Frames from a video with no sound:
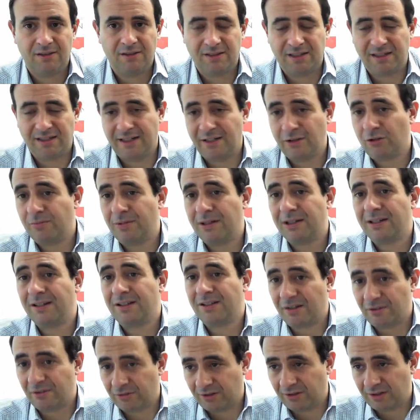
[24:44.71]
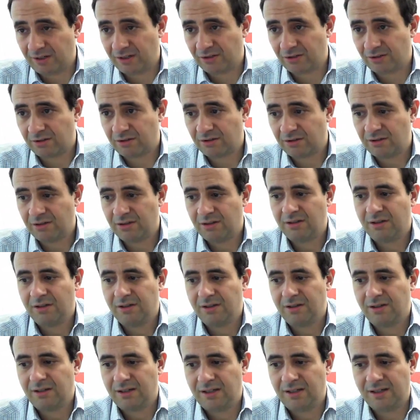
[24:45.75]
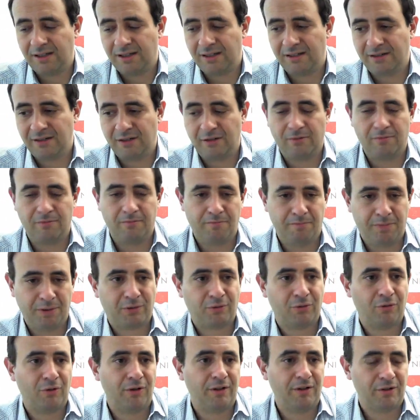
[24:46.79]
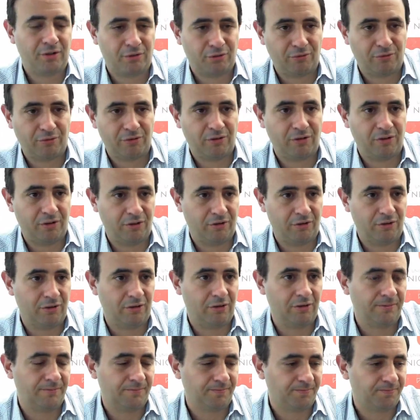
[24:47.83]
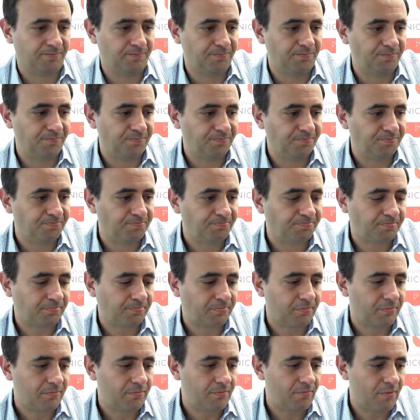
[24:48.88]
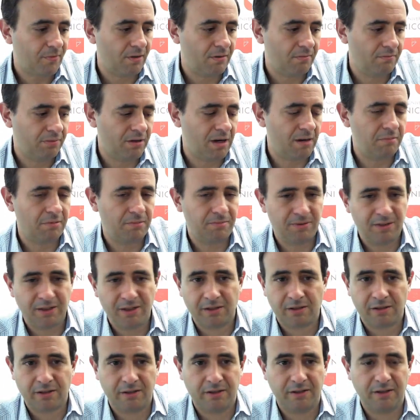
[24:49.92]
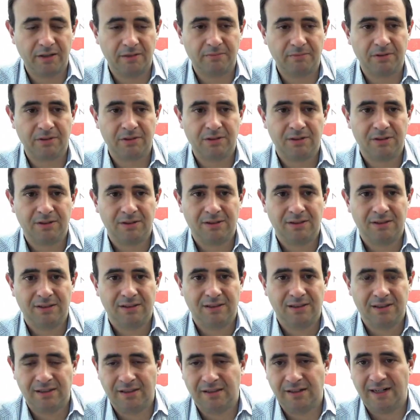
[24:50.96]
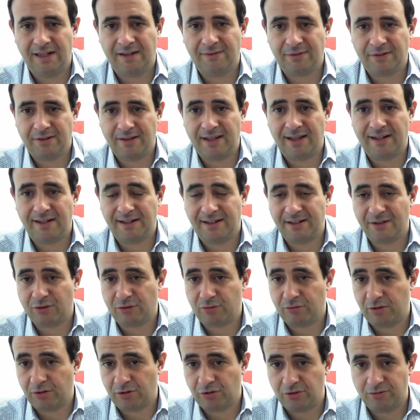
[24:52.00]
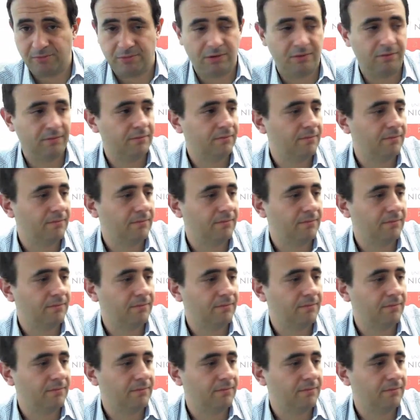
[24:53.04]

They need to be decentralized. And, Bitcoin is through the hurdle, probably Ethereum. And then after that, it gets questionable.